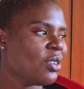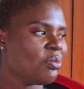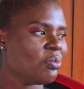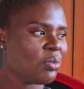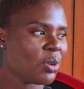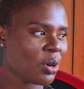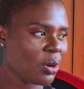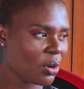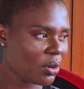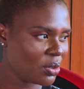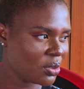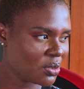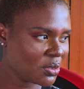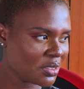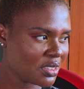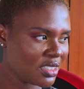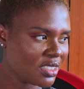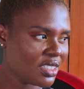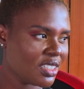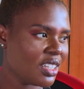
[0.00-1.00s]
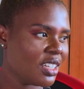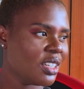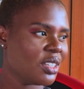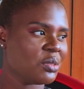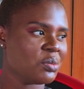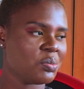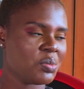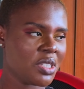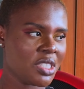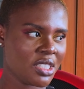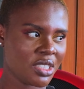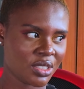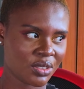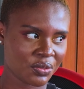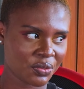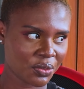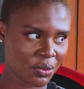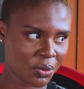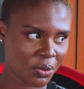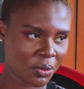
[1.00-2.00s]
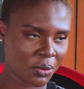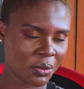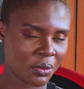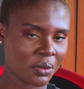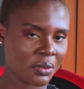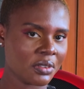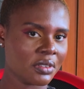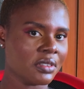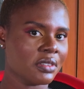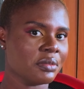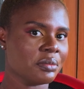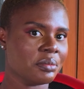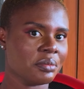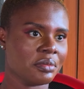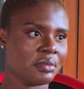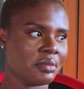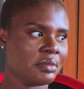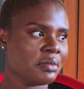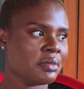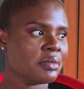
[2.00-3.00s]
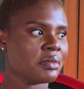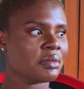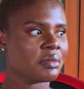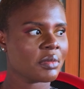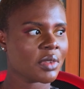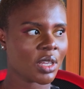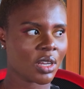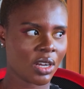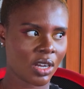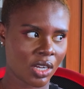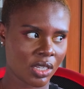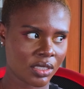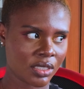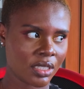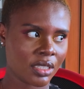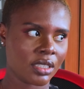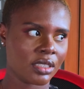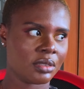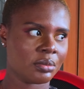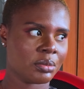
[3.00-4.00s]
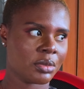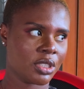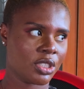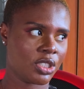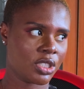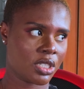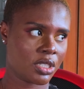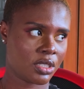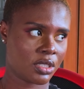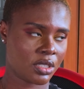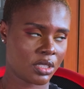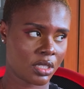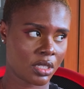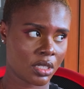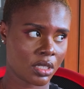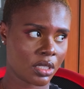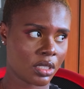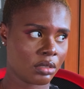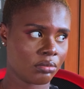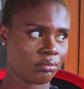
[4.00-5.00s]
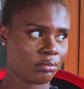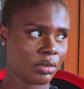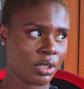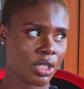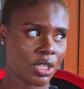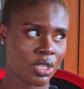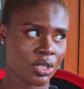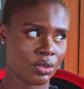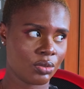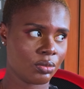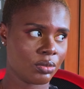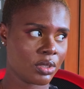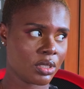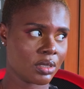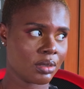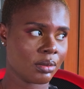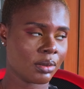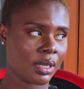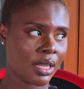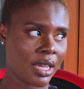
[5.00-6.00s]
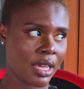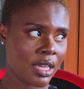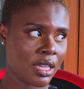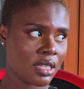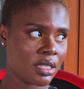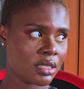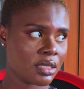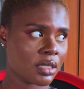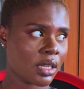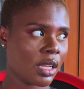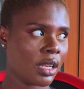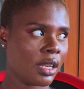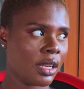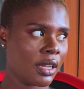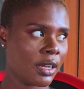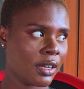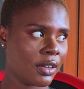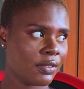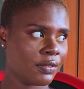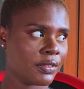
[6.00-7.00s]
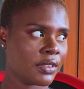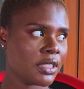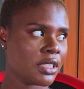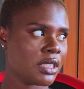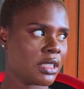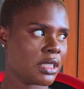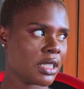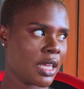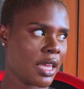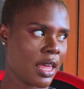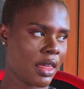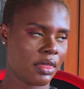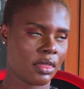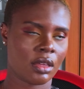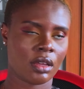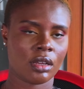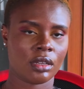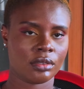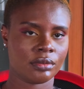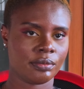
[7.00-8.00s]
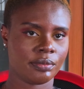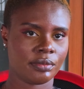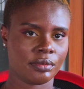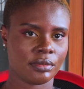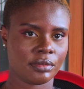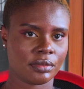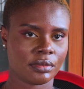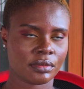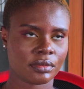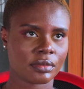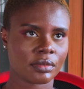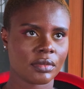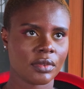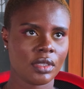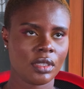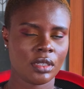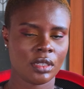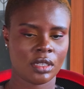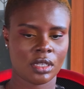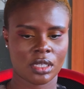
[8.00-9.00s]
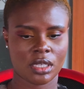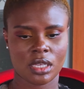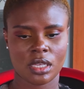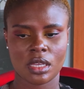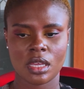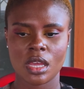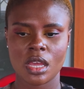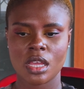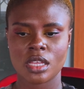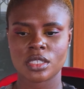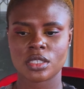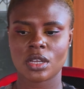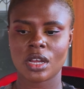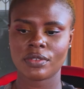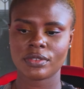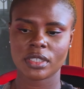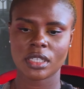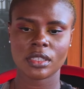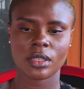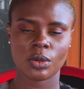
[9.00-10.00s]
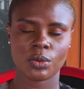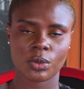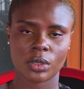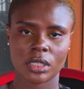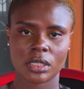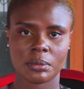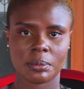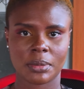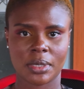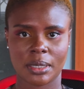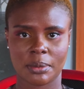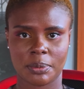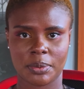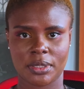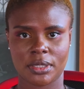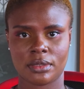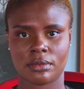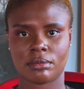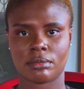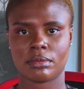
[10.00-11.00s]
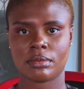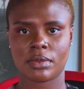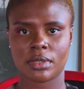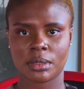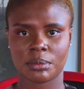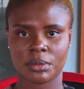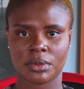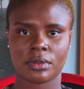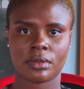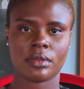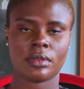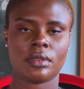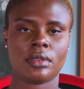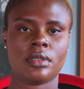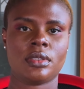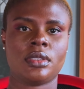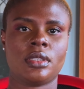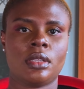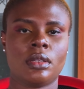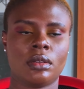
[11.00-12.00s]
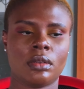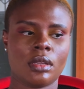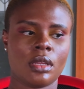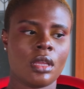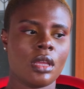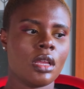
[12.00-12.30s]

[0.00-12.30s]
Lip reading: bold, peaceful, guarded, majestic, cute, layers, love together. Okay, so after the word mapping, let me start.